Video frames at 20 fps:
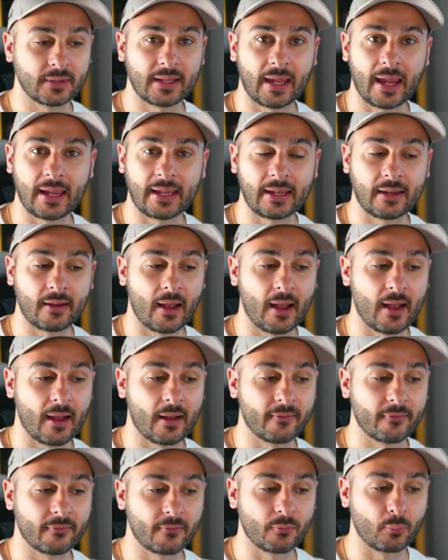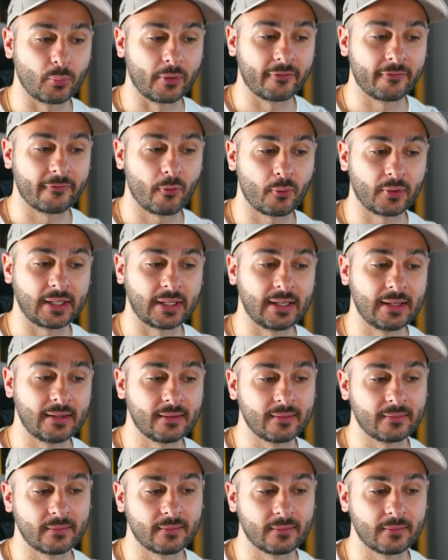taking with
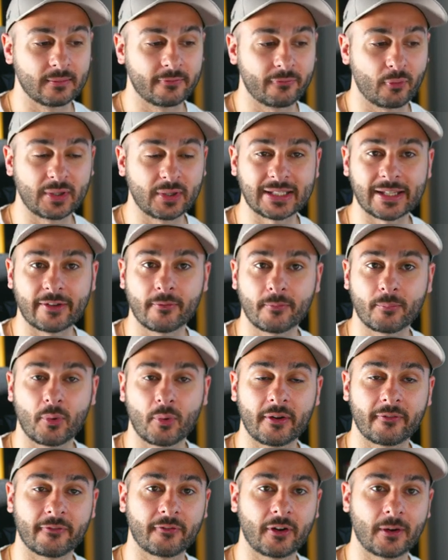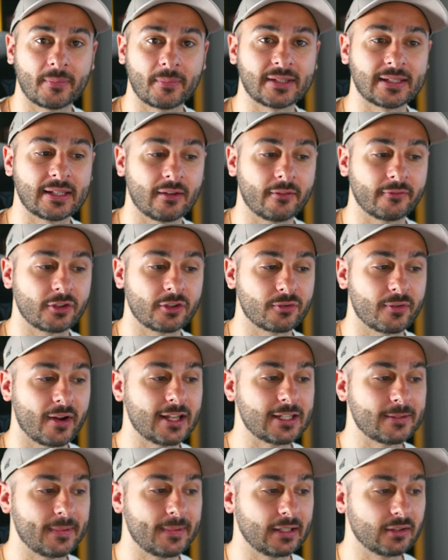47.3% of the
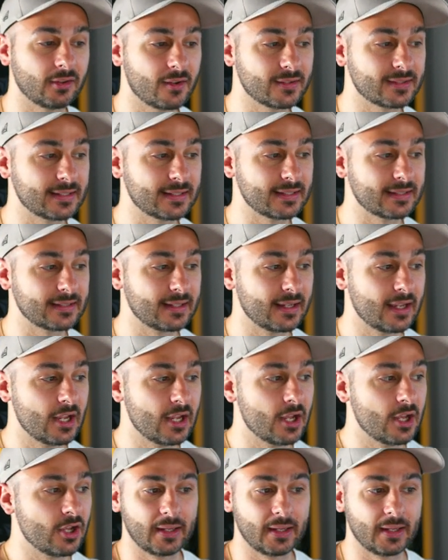trades being losses.